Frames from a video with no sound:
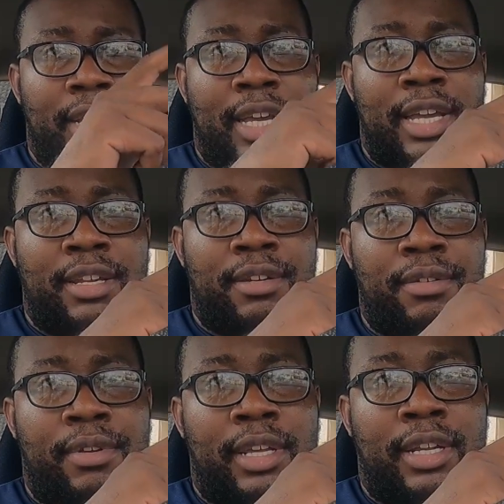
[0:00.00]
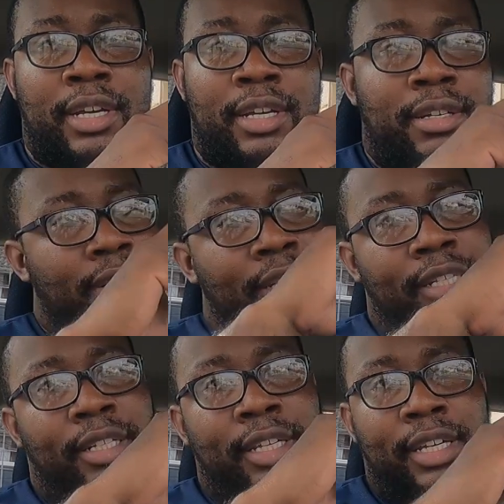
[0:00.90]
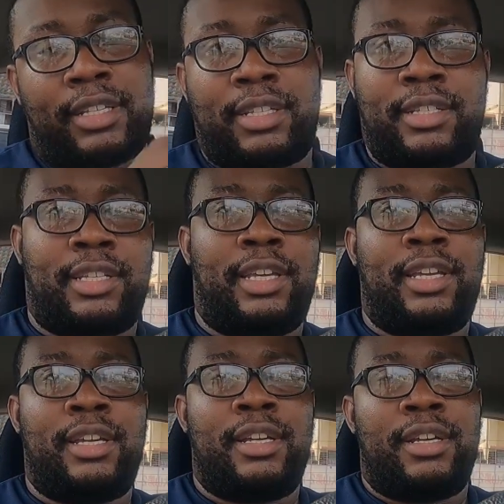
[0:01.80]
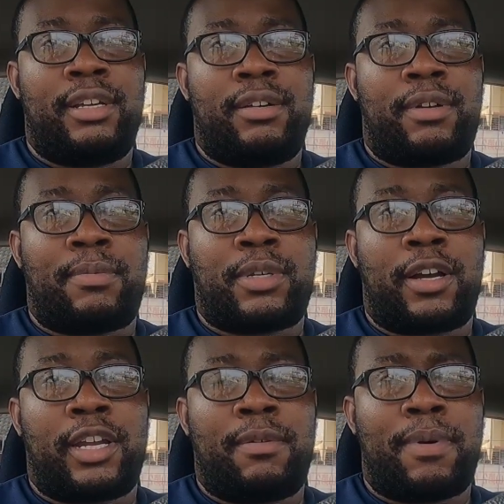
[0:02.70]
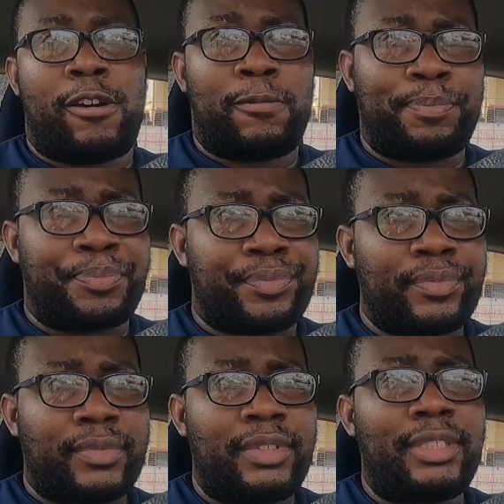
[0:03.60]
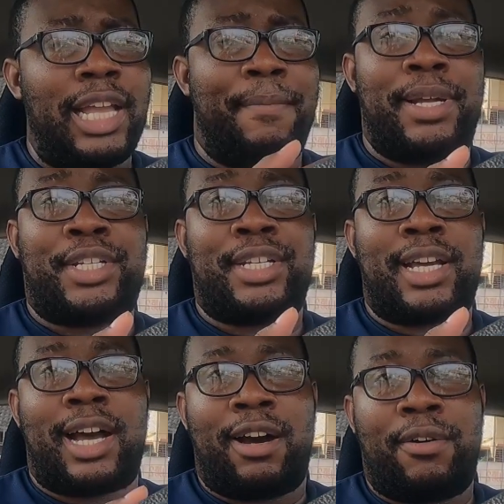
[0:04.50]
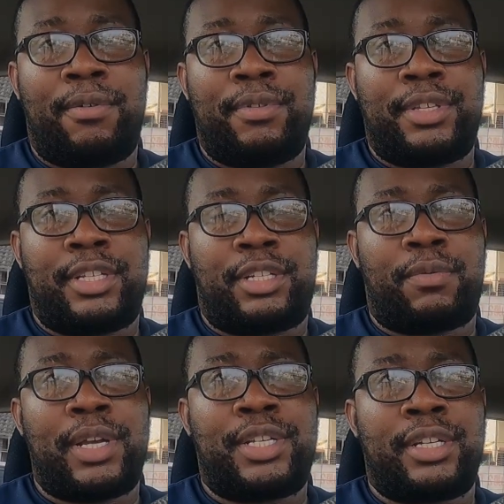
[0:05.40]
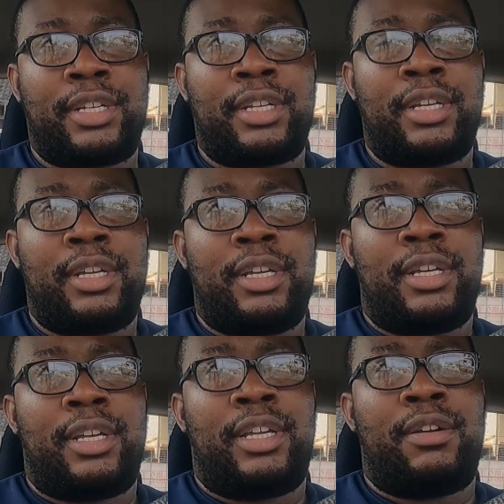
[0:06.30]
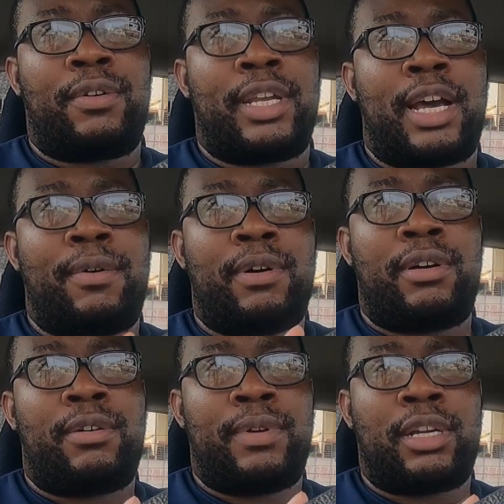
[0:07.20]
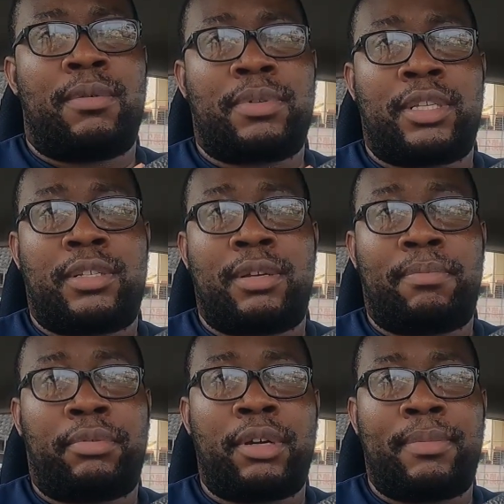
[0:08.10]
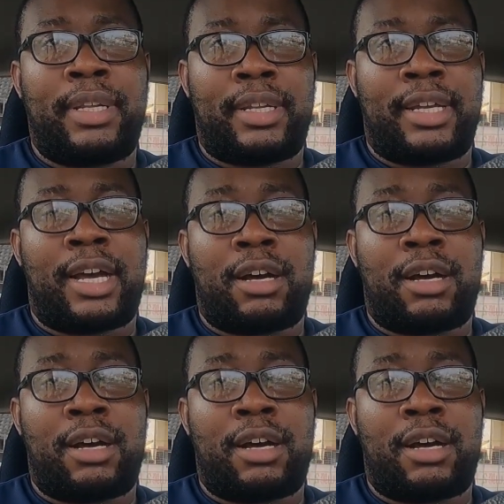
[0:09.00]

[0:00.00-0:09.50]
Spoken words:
and you can click the link to see what I'm talking about, I mentioned how the situation in Okinawa when it comes on to employment and